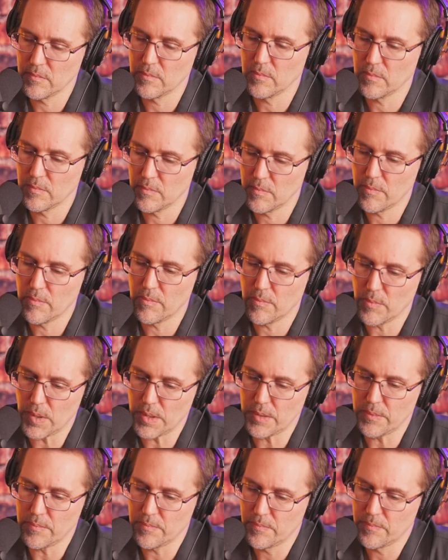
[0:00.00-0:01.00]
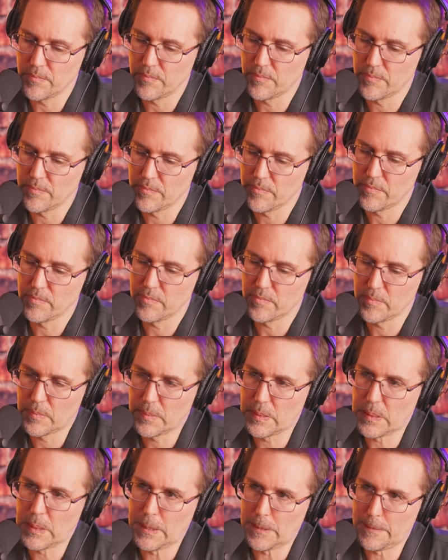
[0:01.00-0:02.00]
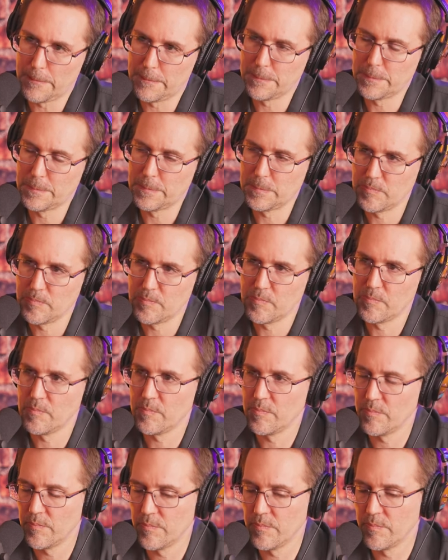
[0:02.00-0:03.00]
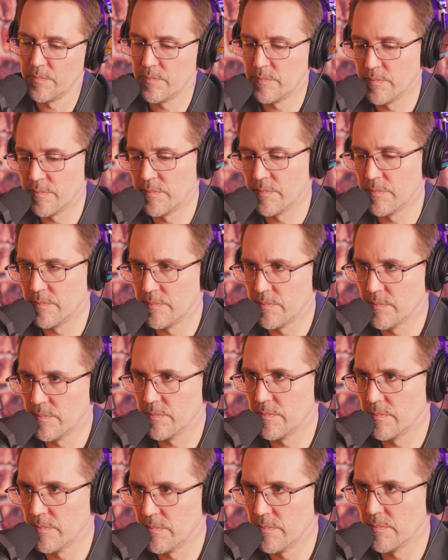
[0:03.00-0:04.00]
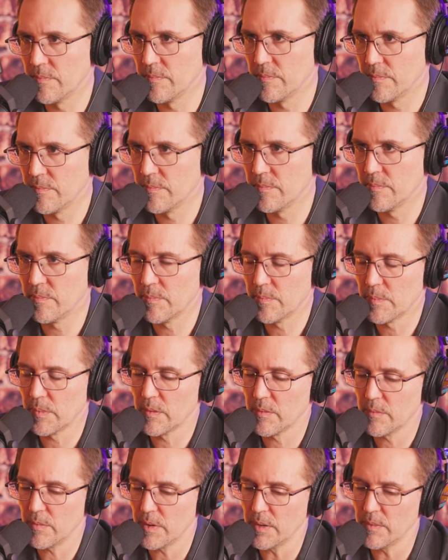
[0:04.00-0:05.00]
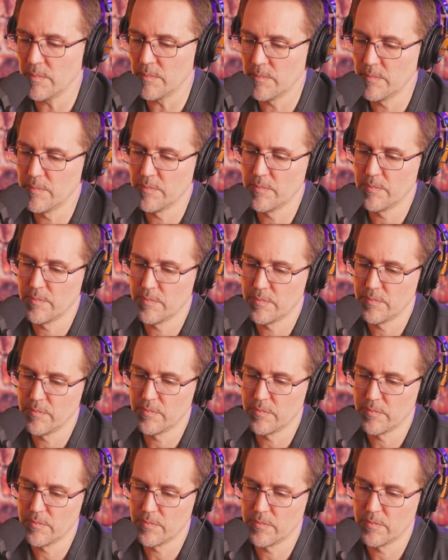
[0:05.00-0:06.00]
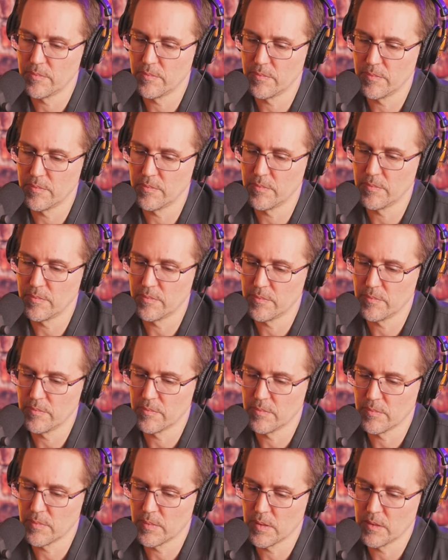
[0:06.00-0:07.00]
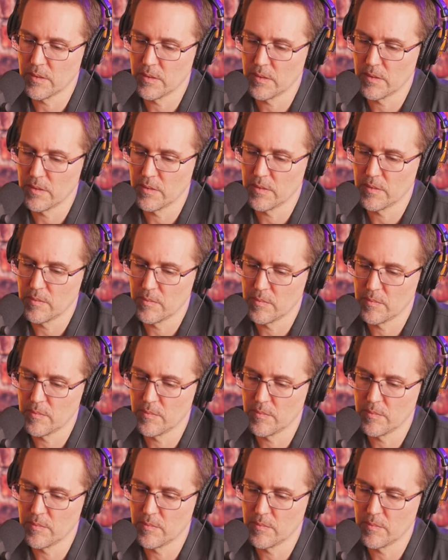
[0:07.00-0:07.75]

people. Right. And and we definitely see a much better experience when right. we serve a full meal. Plus, when